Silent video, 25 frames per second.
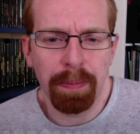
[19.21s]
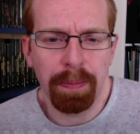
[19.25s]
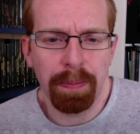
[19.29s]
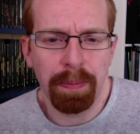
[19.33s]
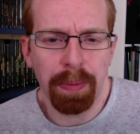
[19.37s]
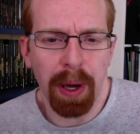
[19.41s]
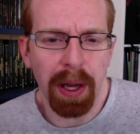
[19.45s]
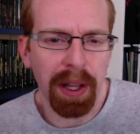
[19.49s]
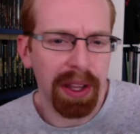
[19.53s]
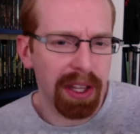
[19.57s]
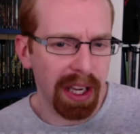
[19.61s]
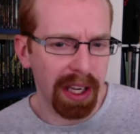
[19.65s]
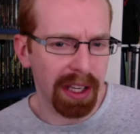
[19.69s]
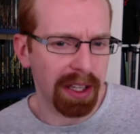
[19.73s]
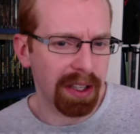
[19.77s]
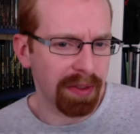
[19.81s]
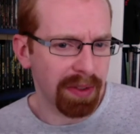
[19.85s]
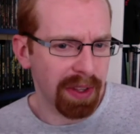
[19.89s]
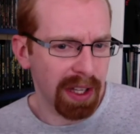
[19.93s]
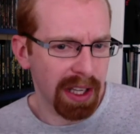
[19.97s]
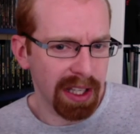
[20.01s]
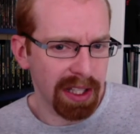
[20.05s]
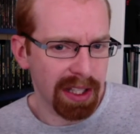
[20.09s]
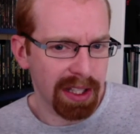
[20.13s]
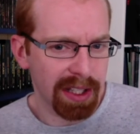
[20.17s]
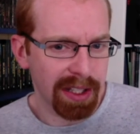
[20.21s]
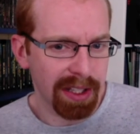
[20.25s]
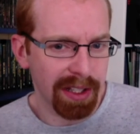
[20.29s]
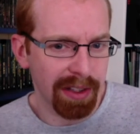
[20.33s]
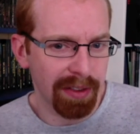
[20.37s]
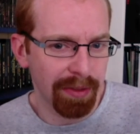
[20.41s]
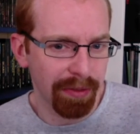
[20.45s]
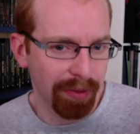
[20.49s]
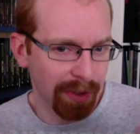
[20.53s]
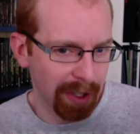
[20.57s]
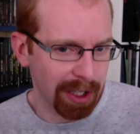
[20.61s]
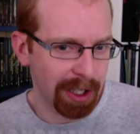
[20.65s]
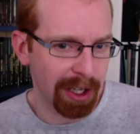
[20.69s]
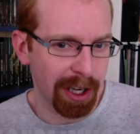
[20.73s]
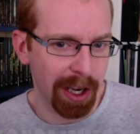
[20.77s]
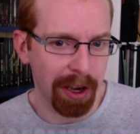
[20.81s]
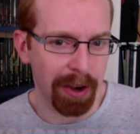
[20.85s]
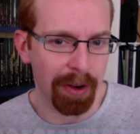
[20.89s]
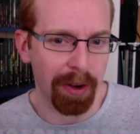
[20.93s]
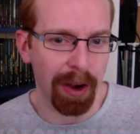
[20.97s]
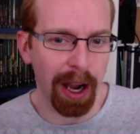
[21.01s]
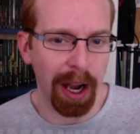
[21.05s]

By the end of this video,